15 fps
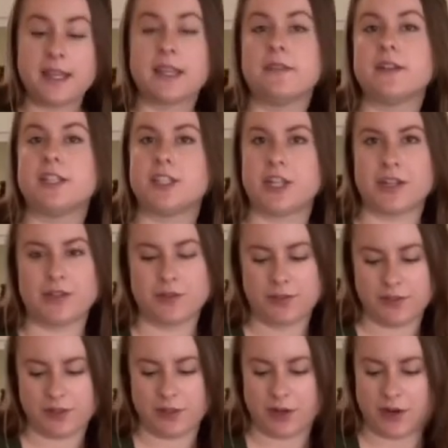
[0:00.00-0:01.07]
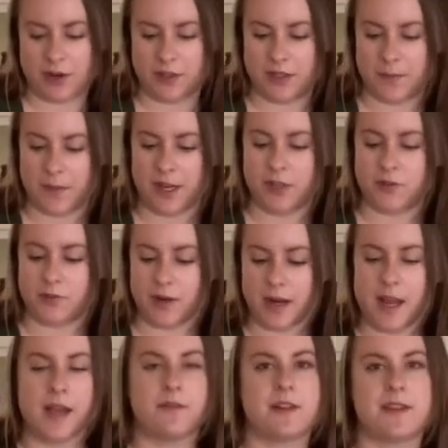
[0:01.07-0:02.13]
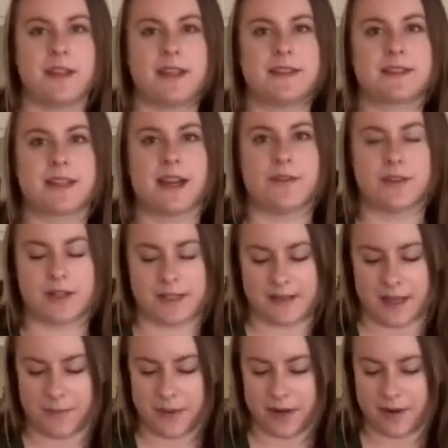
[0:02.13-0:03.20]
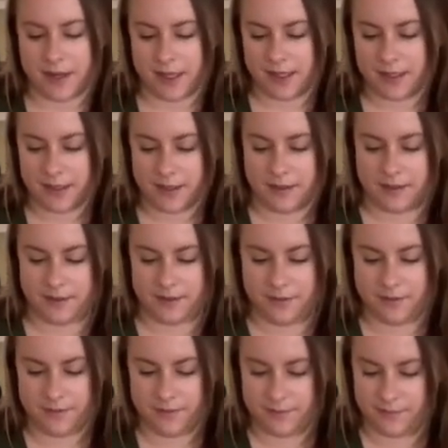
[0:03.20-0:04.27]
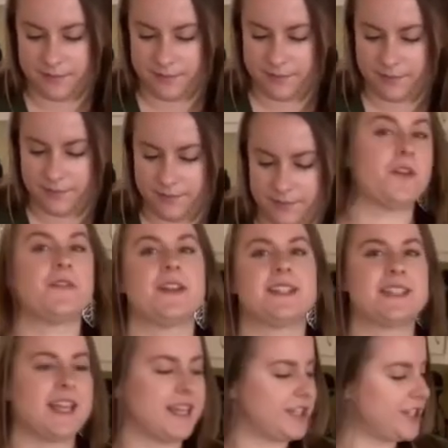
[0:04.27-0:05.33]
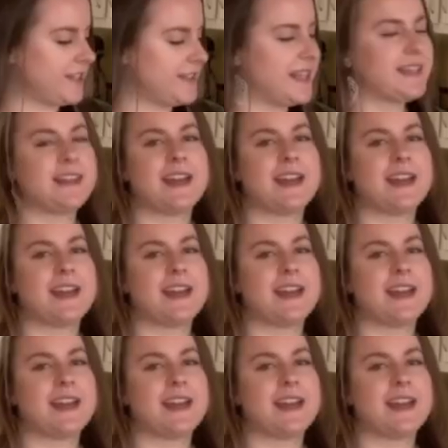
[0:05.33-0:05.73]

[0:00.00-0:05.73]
give it a gentle stir to make sure everything is covered in that marinade. Perfect. And just like